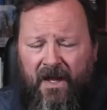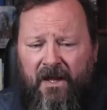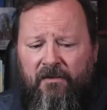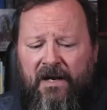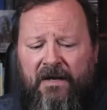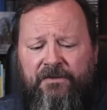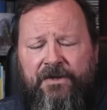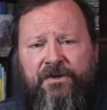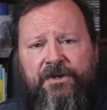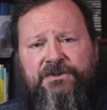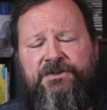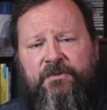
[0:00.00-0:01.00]
around you
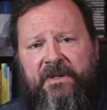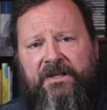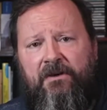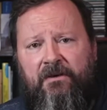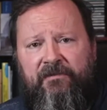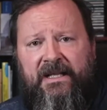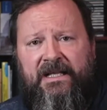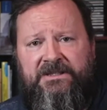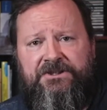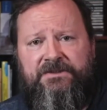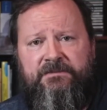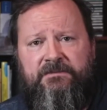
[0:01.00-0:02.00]
used to be your
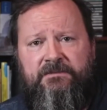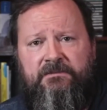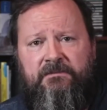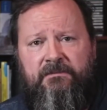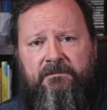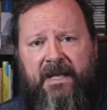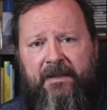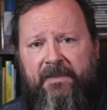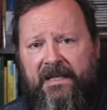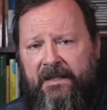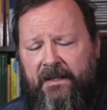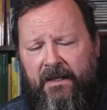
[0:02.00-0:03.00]
village,
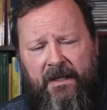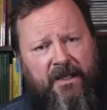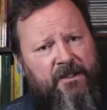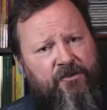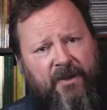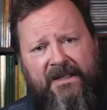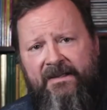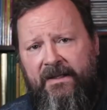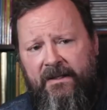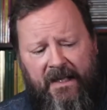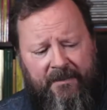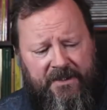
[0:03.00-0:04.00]
maybe 20
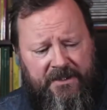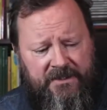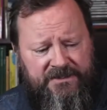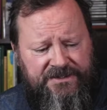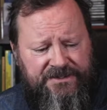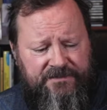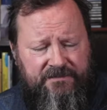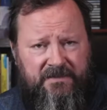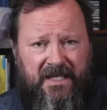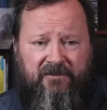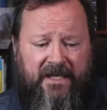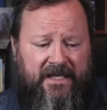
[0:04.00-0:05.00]
kilometers
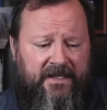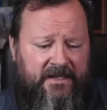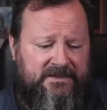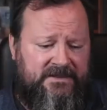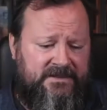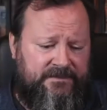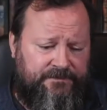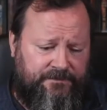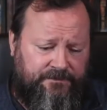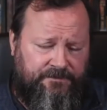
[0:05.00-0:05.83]
in radius,